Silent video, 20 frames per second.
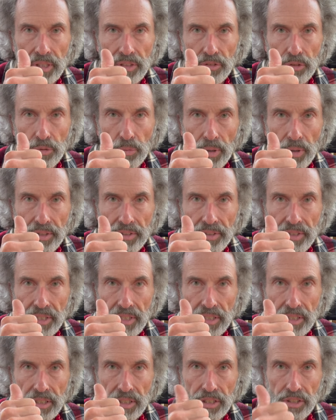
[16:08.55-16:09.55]
do one
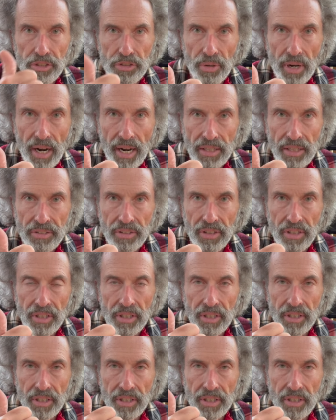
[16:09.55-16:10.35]
thing, contract.